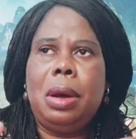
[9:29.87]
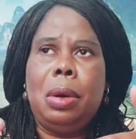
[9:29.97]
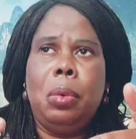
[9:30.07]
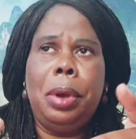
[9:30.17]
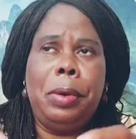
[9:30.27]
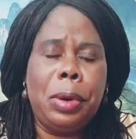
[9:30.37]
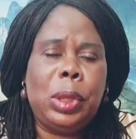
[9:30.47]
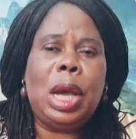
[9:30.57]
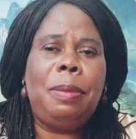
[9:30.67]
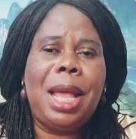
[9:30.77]
we
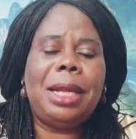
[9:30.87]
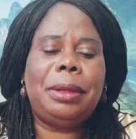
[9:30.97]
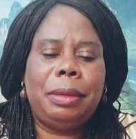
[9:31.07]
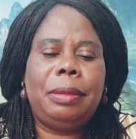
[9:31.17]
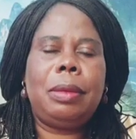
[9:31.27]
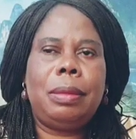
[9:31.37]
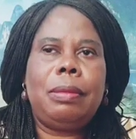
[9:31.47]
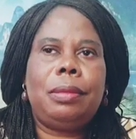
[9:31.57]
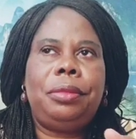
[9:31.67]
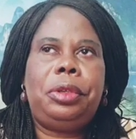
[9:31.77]
root up that
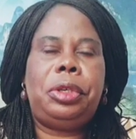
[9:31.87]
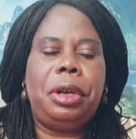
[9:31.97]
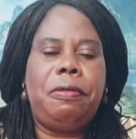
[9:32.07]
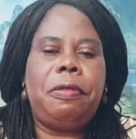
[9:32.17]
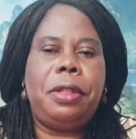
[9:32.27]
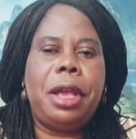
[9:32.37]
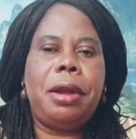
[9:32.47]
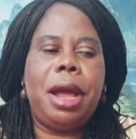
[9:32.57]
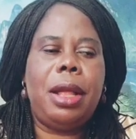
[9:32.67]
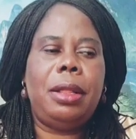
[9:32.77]
tree from the
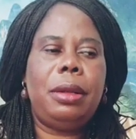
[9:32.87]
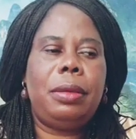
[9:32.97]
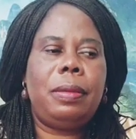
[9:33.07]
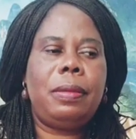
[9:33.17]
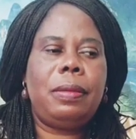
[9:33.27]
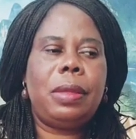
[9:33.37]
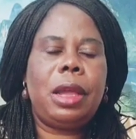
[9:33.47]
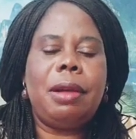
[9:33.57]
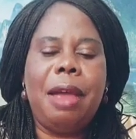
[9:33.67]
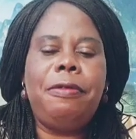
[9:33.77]
ground,
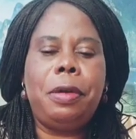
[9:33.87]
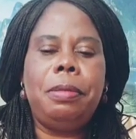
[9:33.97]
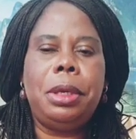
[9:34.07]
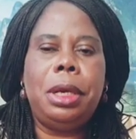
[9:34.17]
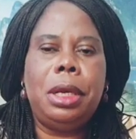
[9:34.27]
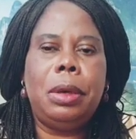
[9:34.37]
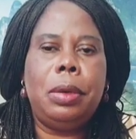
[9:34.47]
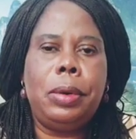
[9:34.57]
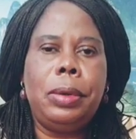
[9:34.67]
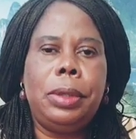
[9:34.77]
right from the
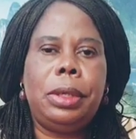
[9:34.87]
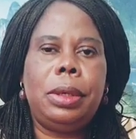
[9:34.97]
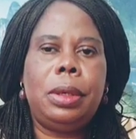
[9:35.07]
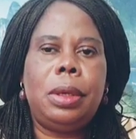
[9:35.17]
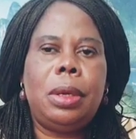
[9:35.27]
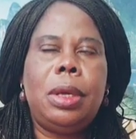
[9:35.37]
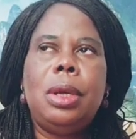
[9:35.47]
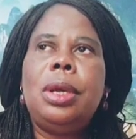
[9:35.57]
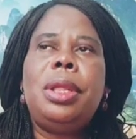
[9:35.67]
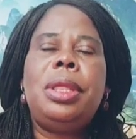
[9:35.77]
roots,
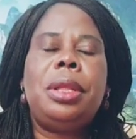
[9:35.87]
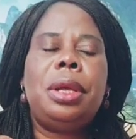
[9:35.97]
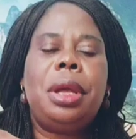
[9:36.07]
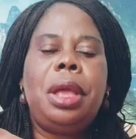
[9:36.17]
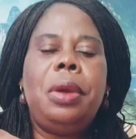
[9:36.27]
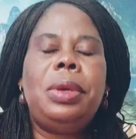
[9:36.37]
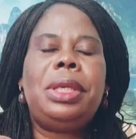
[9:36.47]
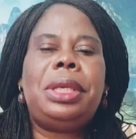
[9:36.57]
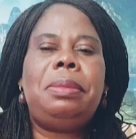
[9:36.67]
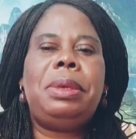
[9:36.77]
it will
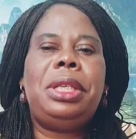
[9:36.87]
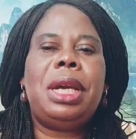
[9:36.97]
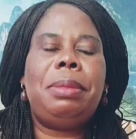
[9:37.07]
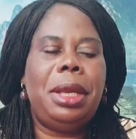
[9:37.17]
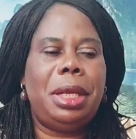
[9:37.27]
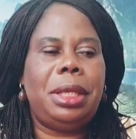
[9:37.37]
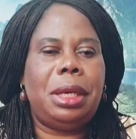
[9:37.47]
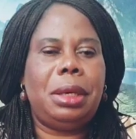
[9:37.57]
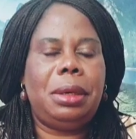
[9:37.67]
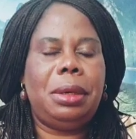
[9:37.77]
still be
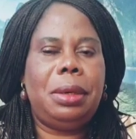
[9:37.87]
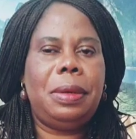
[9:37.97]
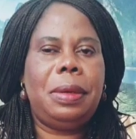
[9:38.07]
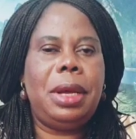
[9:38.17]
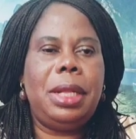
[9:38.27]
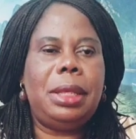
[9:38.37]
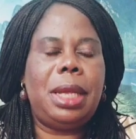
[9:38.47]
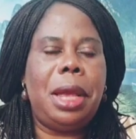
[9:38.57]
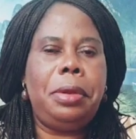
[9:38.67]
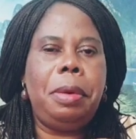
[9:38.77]
germinating. You
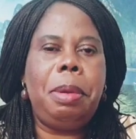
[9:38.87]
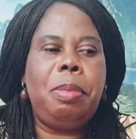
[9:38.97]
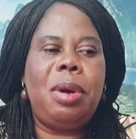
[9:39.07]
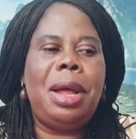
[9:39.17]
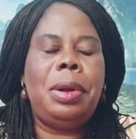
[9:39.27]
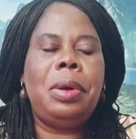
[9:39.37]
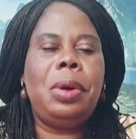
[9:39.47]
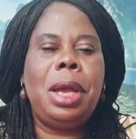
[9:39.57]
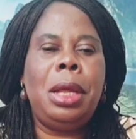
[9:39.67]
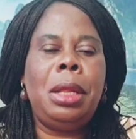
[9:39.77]
understand? You people are not
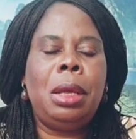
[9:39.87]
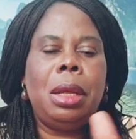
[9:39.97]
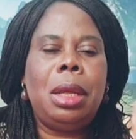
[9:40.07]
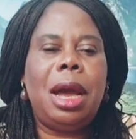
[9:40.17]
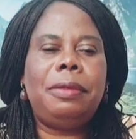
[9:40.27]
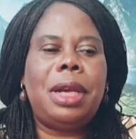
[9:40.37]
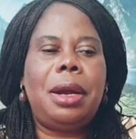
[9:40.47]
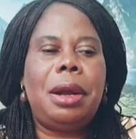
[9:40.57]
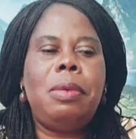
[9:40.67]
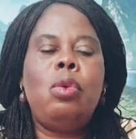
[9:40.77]
going after
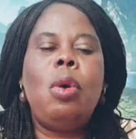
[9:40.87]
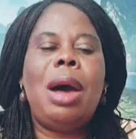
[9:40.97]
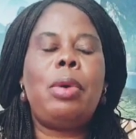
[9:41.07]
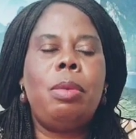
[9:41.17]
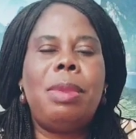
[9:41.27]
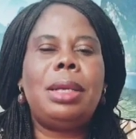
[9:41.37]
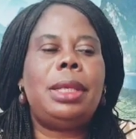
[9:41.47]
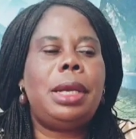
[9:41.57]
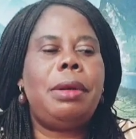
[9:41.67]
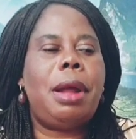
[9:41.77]
crime. You are
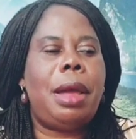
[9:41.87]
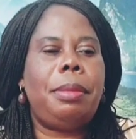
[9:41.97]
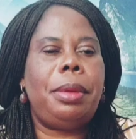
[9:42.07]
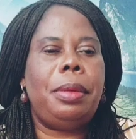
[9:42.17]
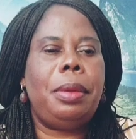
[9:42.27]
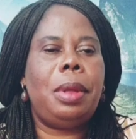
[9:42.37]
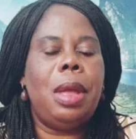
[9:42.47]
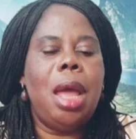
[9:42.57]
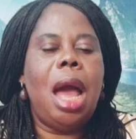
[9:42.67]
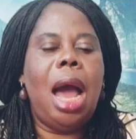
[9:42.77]
romancing crime.
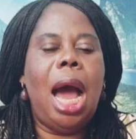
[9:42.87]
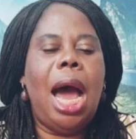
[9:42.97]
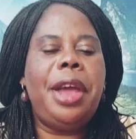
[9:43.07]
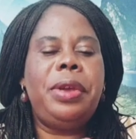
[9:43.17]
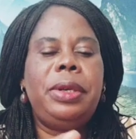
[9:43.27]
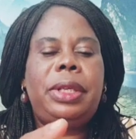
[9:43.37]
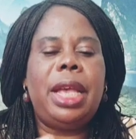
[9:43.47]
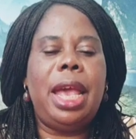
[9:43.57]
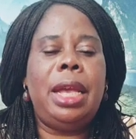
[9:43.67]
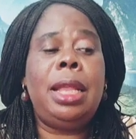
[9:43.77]
How are you
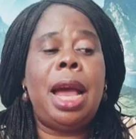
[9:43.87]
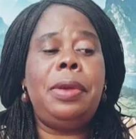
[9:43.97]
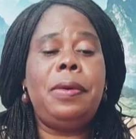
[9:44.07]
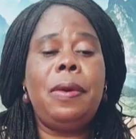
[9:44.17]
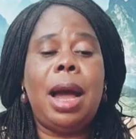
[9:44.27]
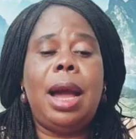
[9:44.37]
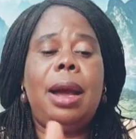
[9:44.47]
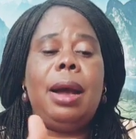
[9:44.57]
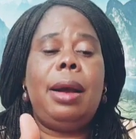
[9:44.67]
saying that you are